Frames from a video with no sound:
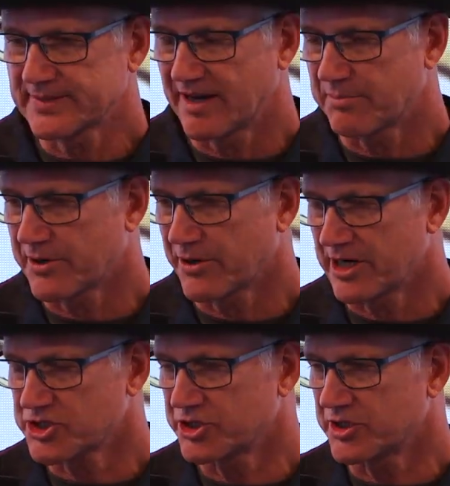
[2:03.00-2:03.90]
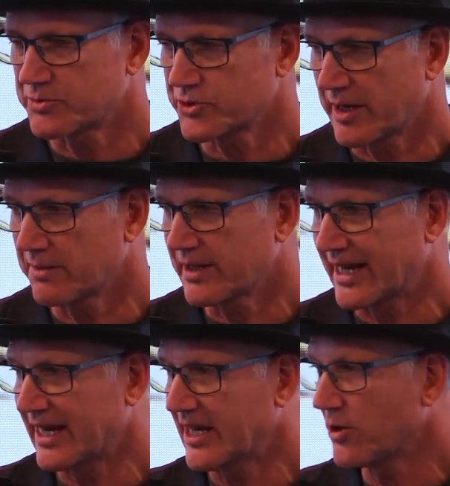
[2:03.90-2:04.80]
kind of progression to try and
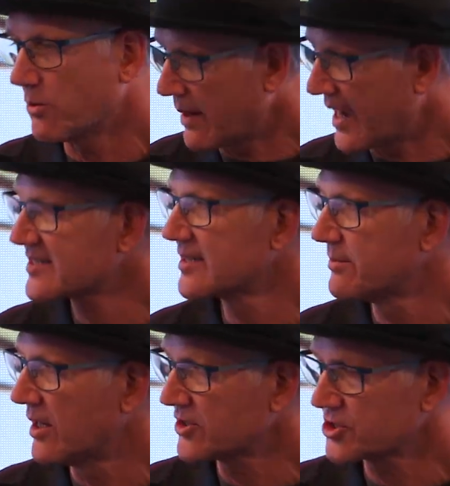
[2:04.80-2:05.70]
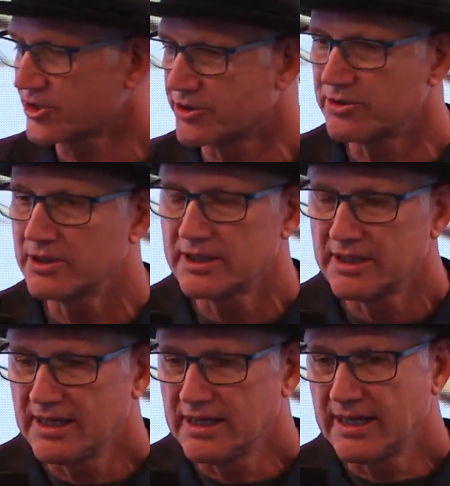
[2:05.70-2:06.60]
get it into a basketball shoe.
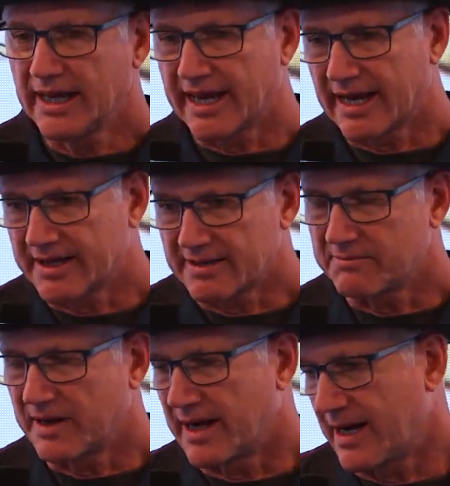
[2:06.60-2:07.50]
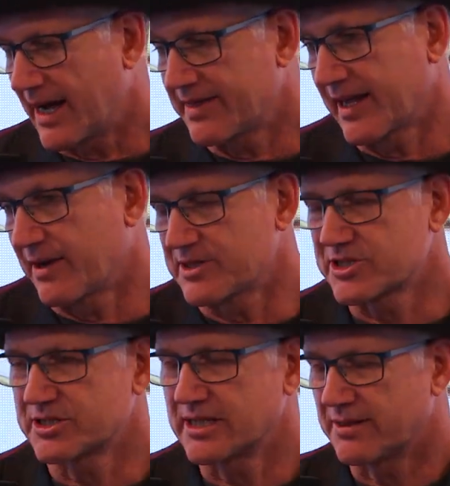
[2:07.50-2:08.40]
And I think it was
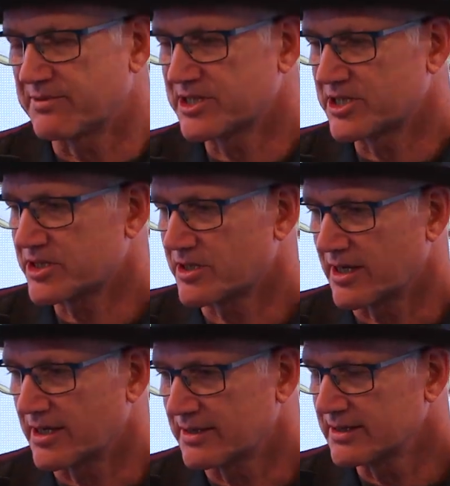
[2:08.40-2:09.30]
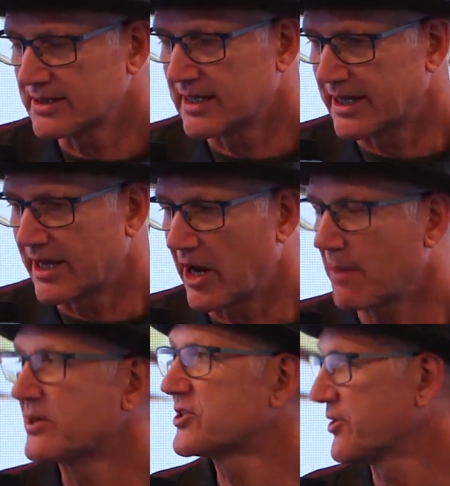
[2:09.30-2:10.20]
just an
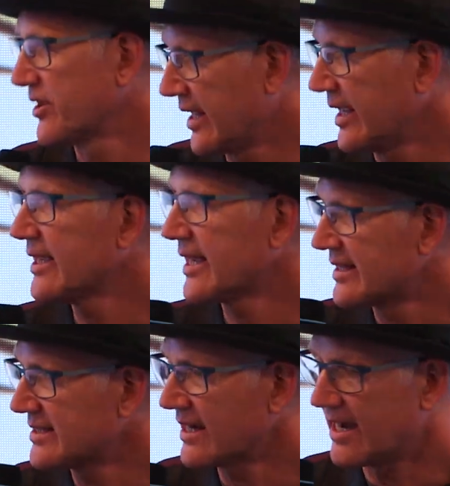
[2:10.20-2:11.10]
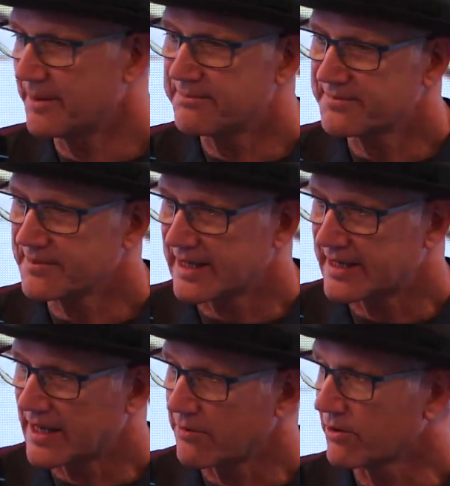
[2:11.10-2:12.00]
opportunity at the time.
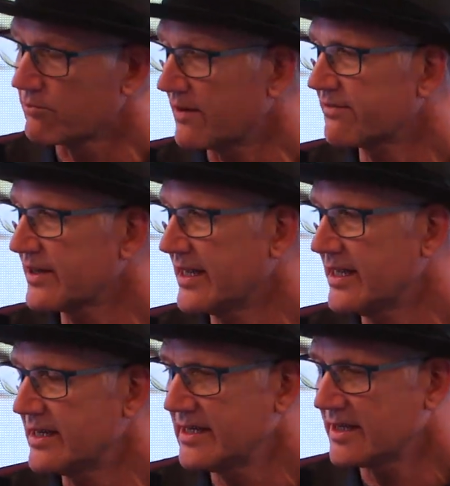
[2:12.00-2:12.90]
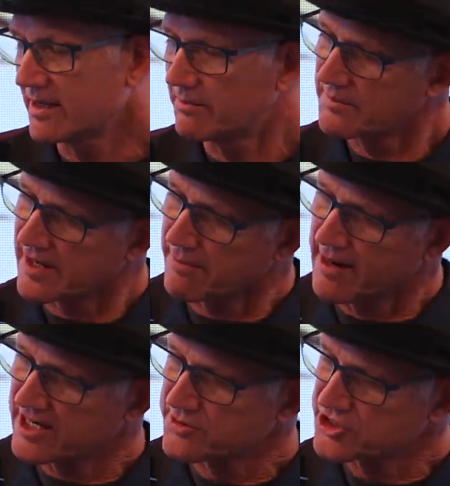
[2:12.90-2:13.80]
And they were roughly, the Air
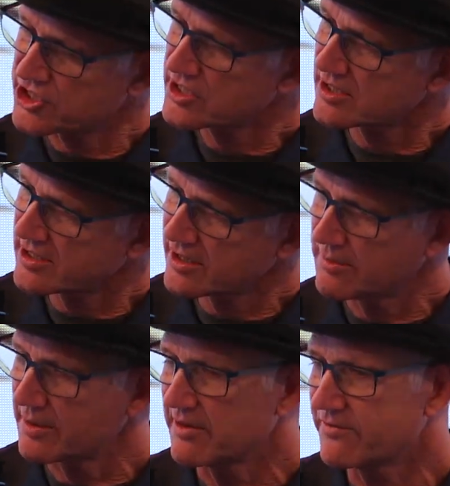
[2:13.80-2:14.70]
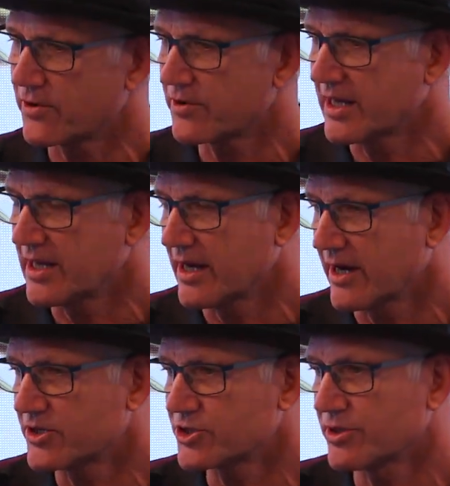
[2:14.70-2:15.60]
Max was just a little bit before the
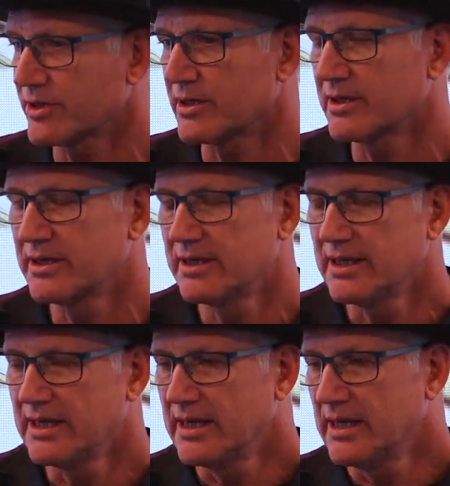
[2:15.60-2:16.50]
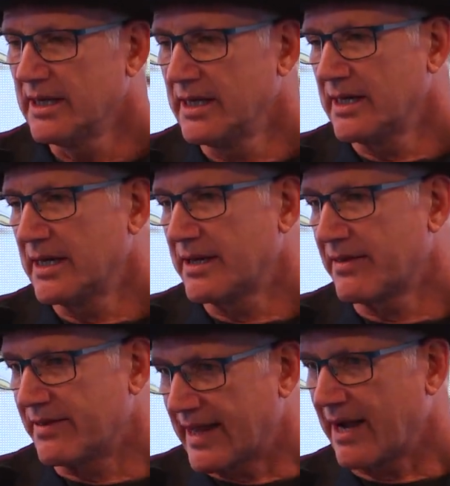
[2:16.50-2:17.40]
Air Jordan.
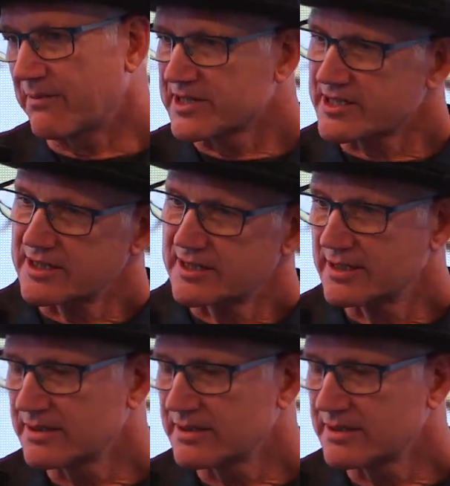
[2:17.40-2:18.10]
That was,